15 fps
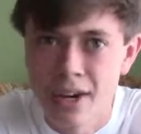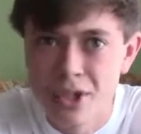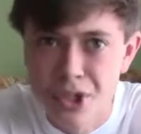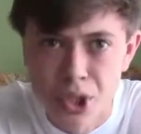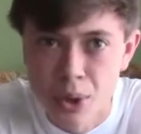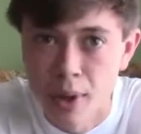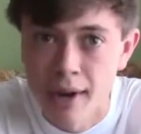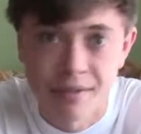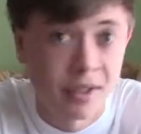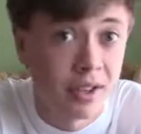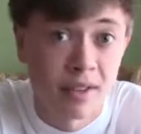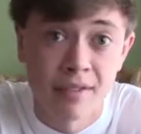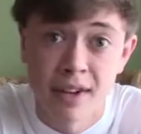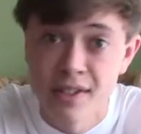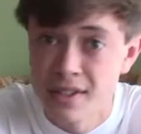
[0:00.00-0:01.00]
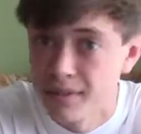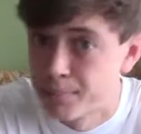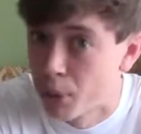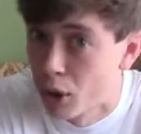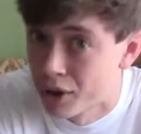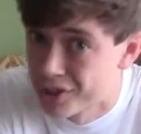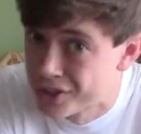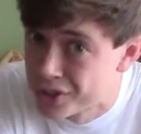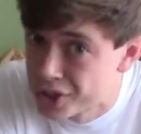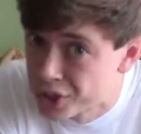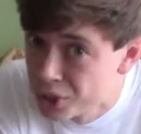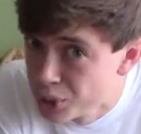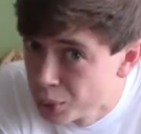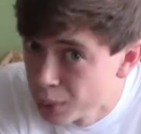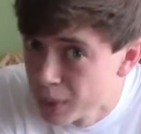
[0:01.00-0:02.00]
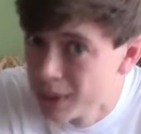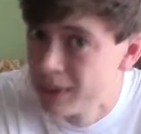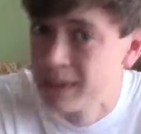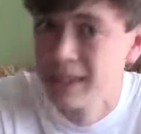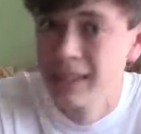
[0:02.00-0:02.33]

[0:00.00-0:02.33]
or two after the events of Part 2.